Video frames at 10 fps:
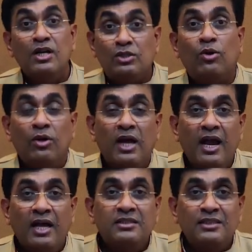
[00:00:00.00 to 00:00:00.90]
So
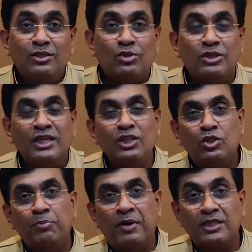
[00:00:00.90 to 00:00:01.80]
I'll answer this question in
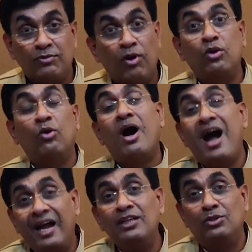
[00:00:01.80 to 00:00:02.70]
two parts. What do
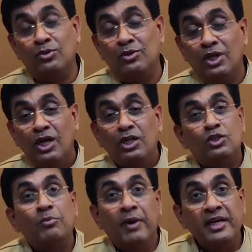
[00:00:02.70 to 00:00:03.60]
I do
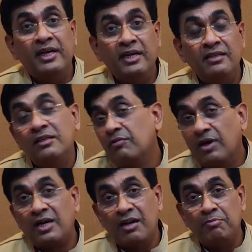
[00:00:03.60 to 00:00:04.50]
to maintain the
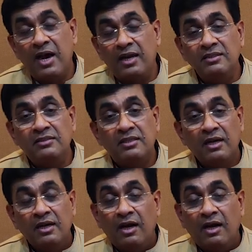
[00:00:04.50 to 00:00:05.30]
work-life balance?